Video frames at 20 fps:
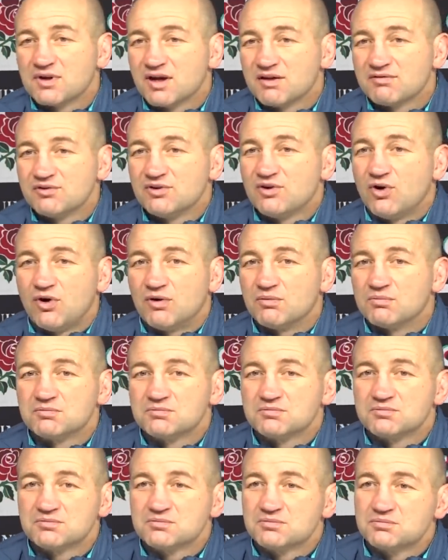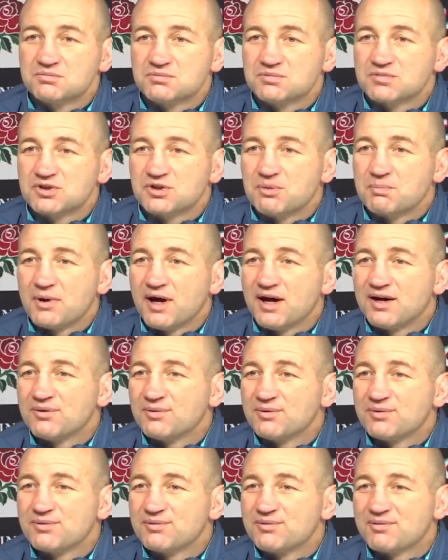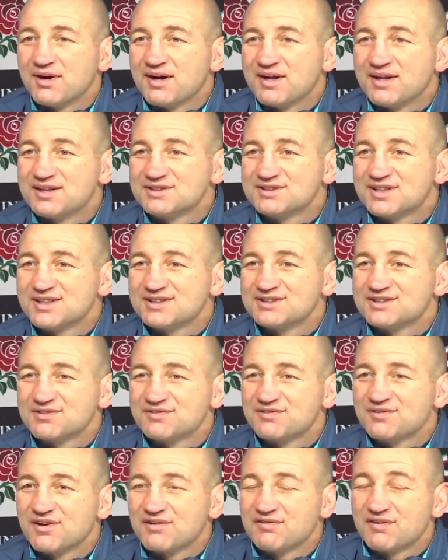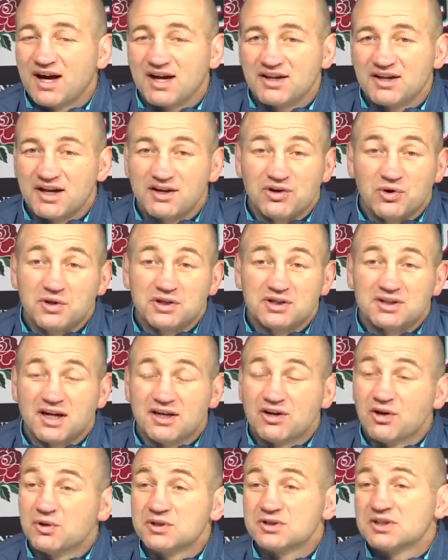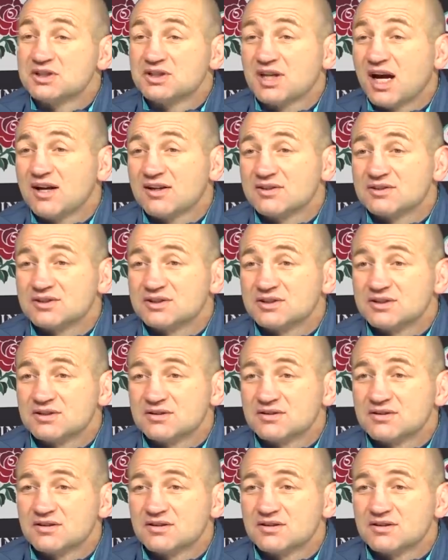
I've not compared it in the sense of that. I know it's a challenge.